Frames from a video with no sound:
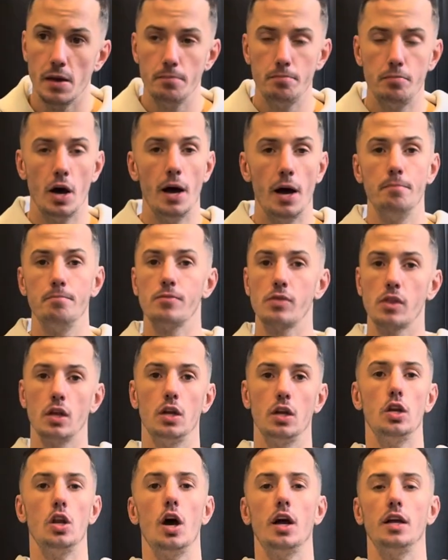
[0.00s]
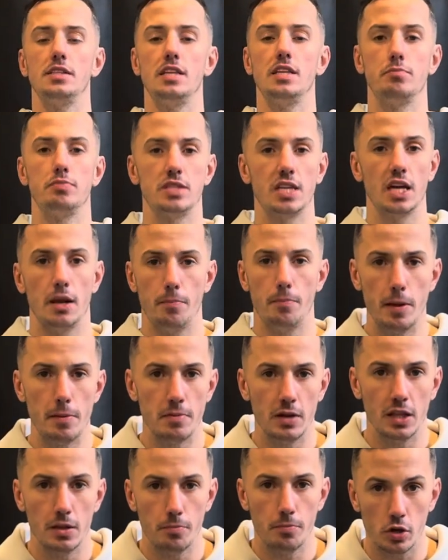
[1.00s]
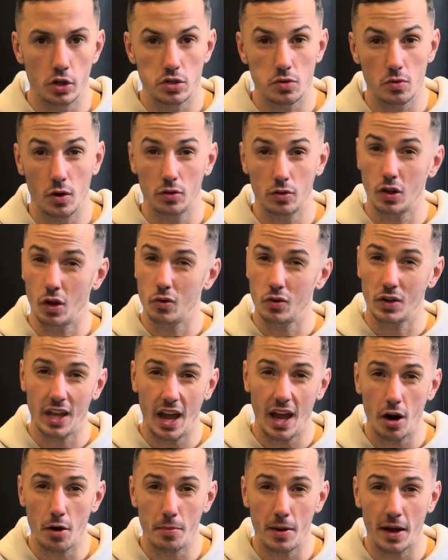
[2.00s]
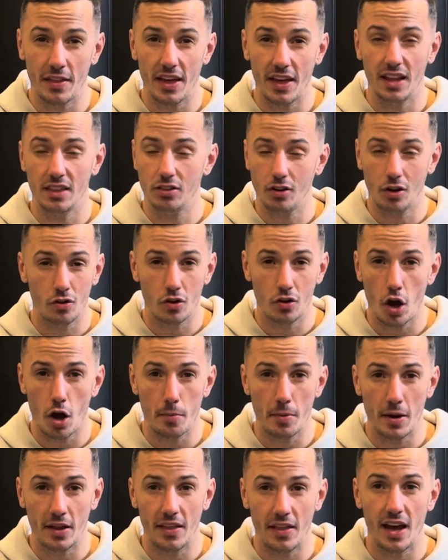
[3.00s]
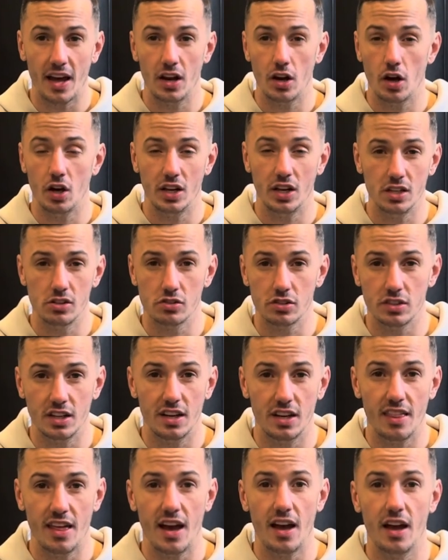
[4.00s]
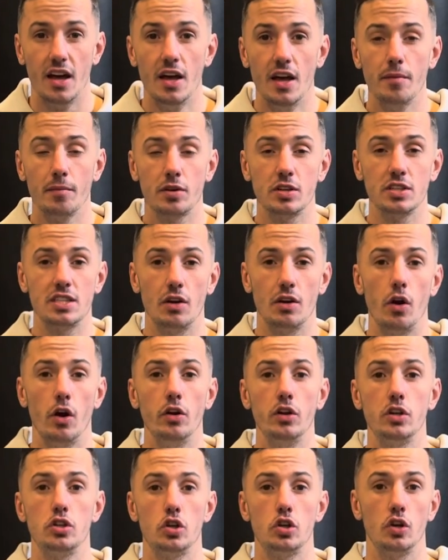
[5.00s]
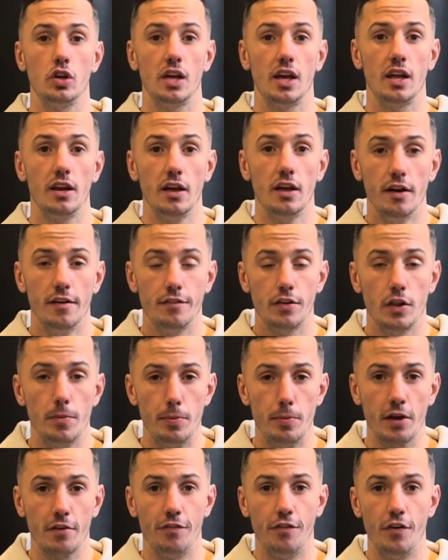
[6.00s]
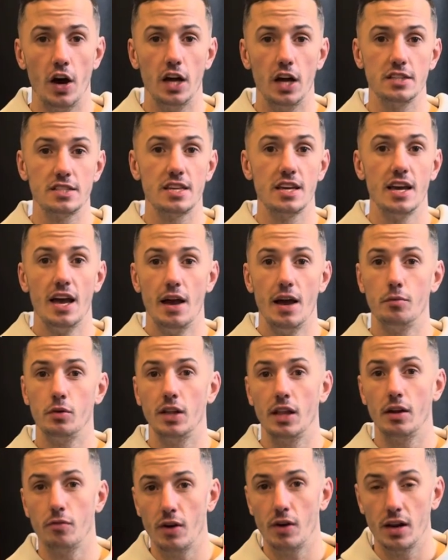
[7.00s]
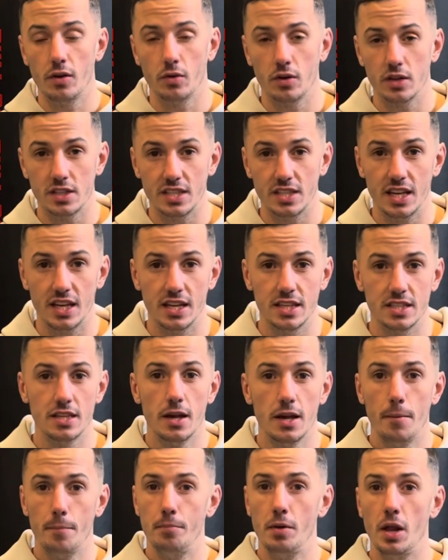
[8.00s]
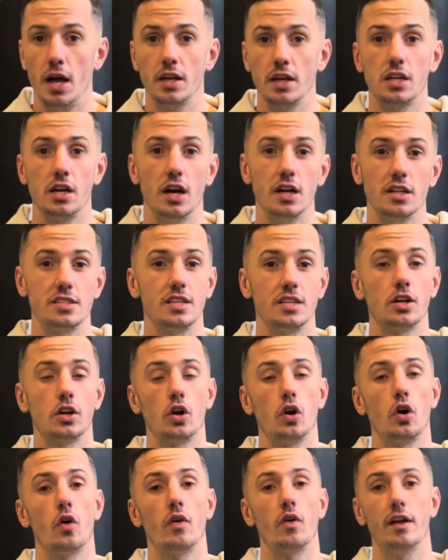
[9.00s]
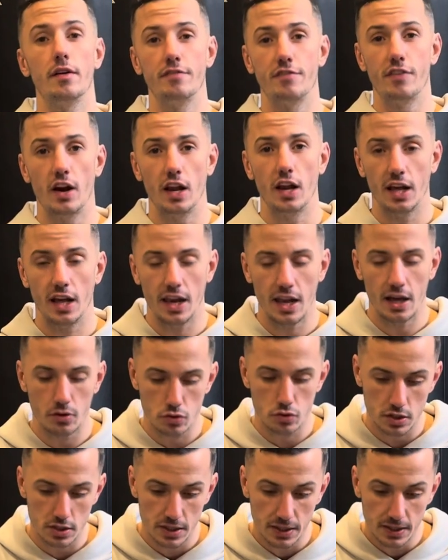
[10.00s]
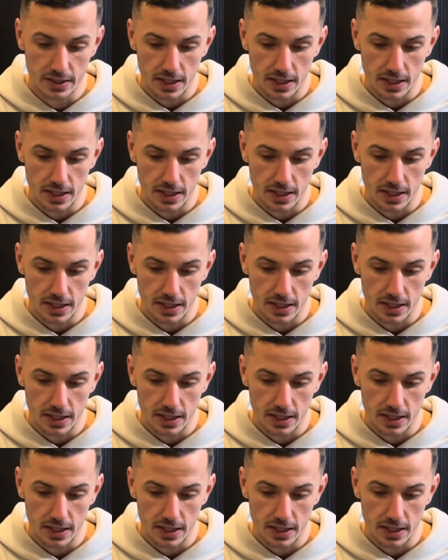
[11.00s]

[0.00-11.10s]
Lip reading: But 90% of people in the boxing world don't care about that, don't know about that, and aren't interested in that because they're only tuning in for the big fights. And what they really want to see is blood, guts, and glory, and very little else.